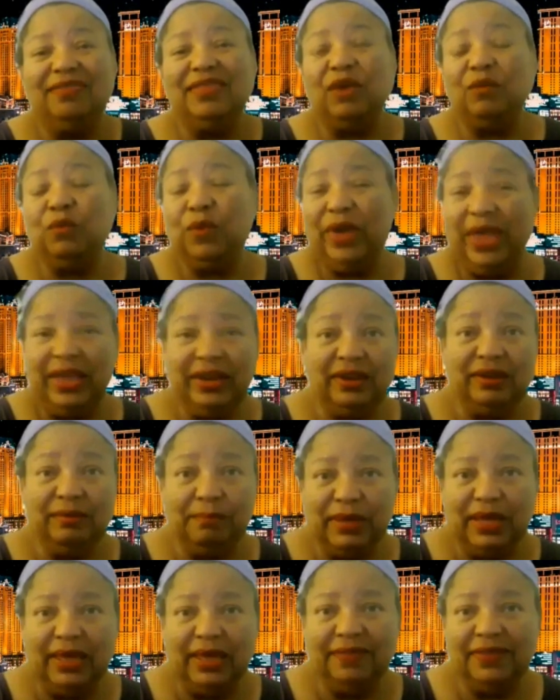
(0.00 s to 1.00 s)
They waited a
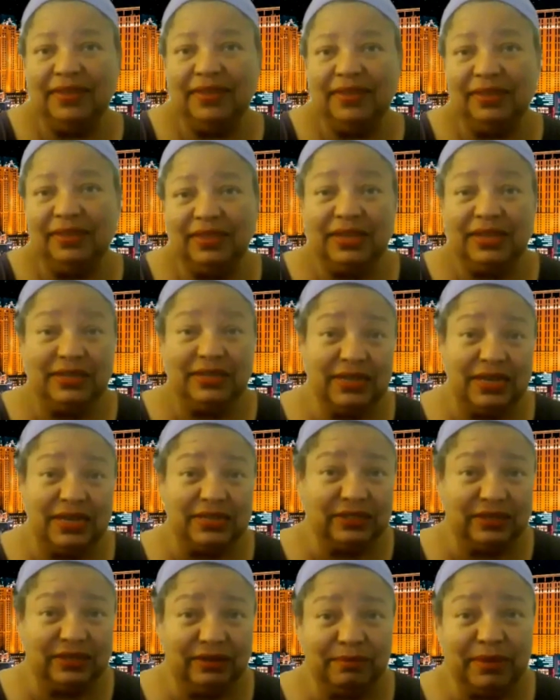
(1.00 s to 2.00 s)
month and then they
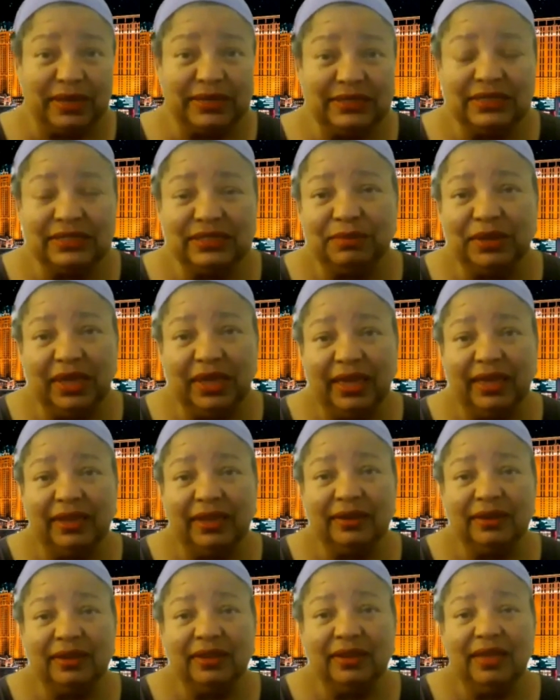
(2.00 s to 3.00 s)
tested my system
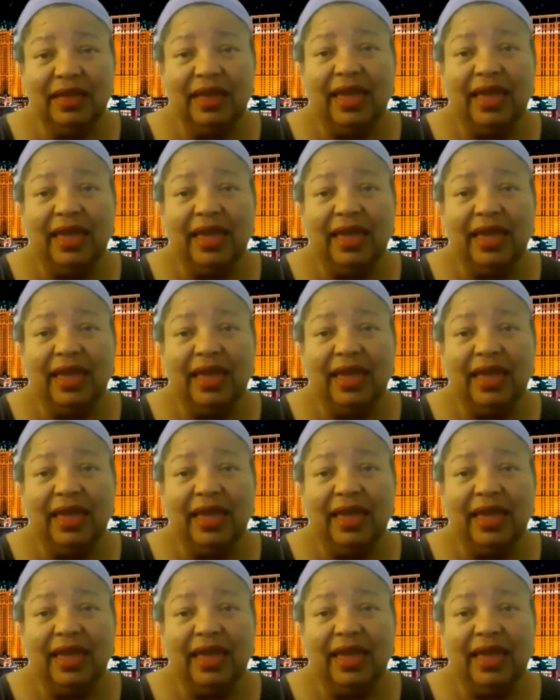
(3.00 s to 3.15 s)
again.